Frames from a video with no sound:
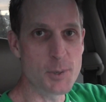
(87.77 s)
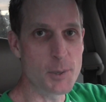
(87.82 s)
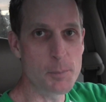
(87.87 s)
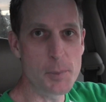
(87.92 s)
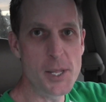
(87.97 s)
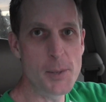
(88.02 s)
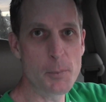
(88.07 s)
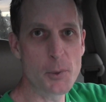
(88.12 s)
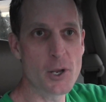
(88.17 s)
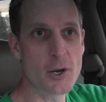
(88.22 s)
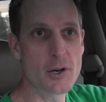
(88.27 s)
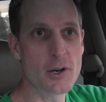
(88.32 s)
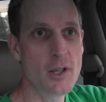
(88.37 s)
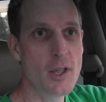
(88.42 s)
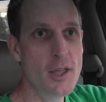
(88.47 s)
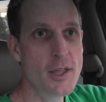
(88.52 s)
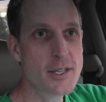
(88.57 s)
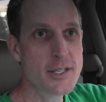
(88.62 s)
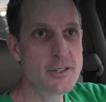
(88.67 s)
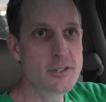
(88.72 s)
But people
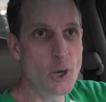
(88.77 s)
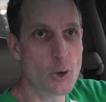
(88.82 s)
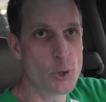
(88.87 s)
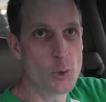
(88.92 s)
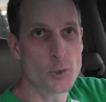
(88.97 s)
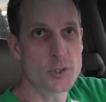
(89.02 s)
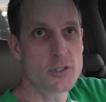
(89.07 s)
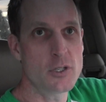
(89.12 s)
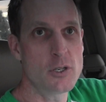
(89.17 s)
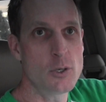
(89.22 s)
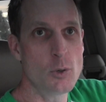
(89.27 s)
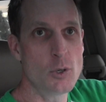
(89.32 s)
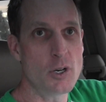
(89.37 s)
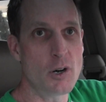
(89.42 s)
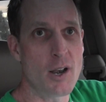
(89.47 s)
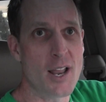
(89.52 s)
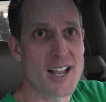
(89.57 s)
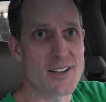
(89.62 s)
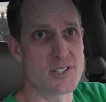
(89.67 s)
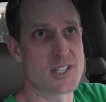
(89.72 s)
don't know what to do
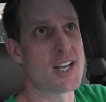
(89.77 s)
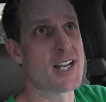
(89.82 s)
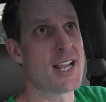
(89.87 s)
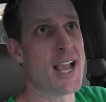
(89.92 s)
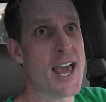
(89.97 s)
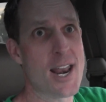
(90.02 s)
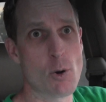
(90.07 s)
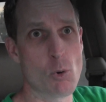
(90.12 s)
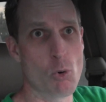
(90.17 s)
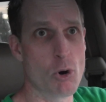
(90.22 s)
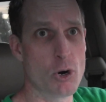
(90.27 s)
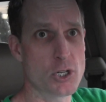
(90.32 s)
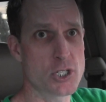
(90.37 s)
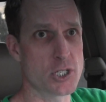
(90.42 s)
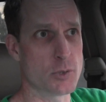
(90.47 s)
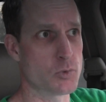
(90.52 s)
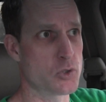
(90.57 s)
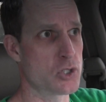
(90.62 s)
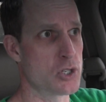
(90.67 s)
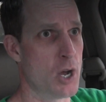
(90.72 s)
with their life, so they got to
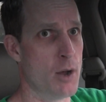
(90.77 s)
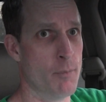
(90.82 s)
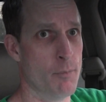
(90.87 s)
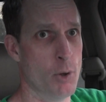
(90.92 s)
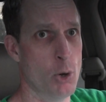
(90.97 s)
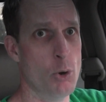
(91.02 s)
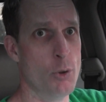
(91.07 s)
worship something.